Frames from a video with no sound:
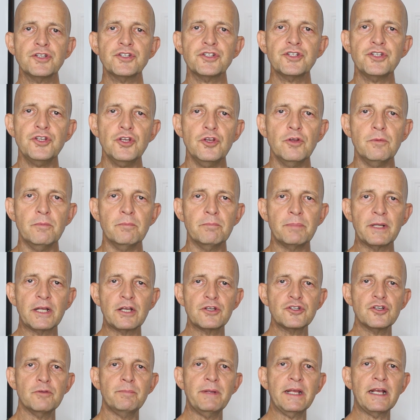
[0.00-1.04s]
assume
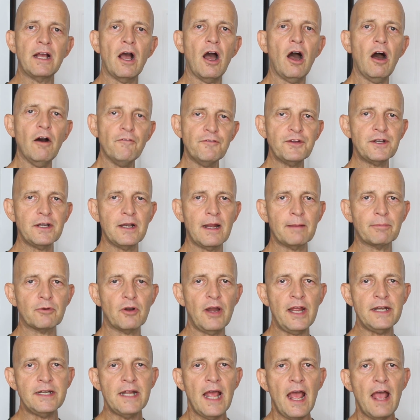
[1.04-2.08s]
because you're being offered an
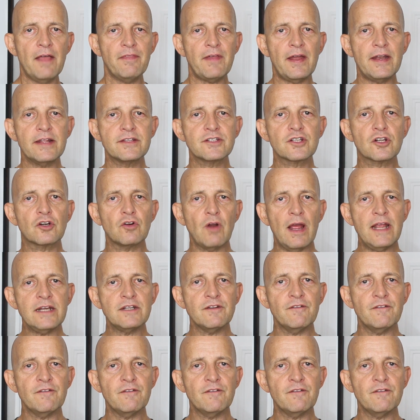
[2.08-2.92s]
upgrade that it's great